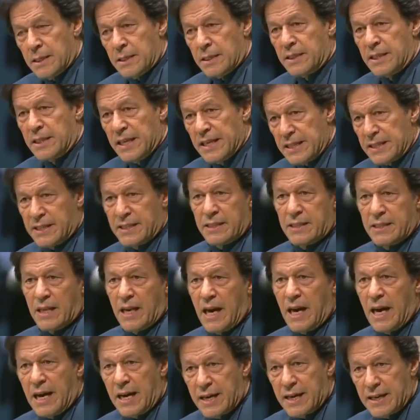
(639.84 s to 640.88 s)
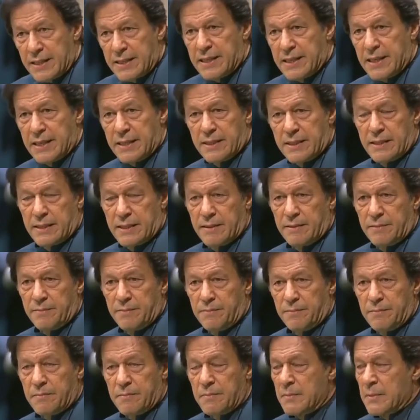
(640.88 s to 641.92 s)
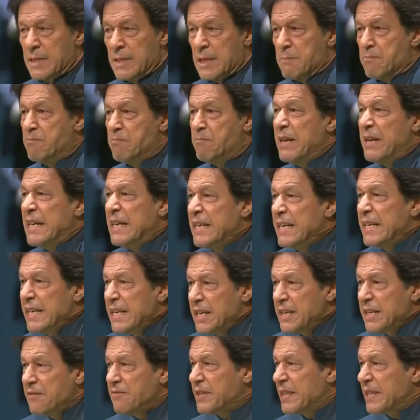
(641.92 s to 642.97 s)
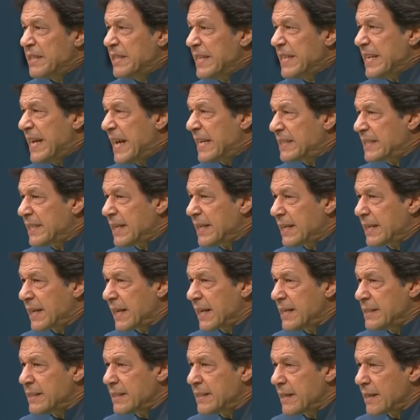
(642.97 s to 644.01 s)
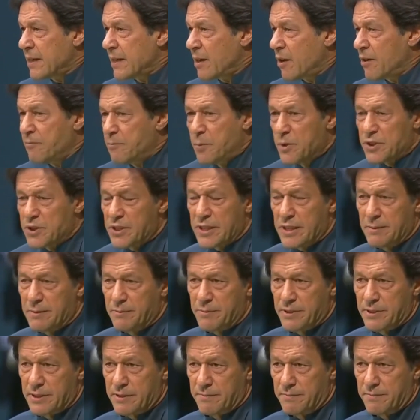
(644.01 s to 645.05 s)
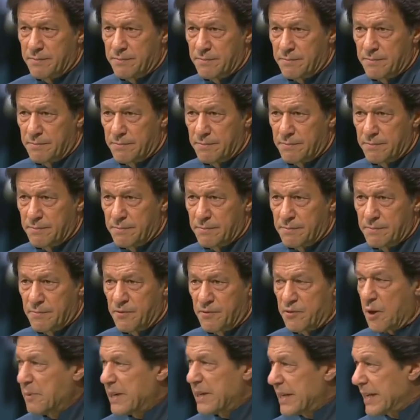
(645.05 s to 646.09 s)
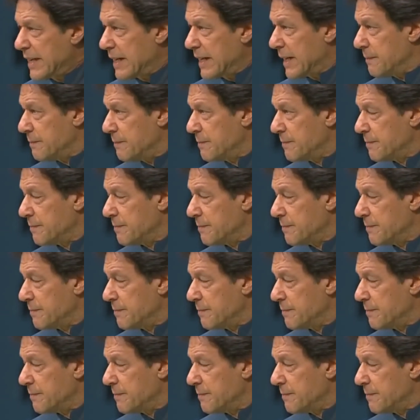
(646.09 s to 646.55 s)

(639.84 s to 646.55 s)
This RSS believed in the ethnic cleansing of Muslims from India.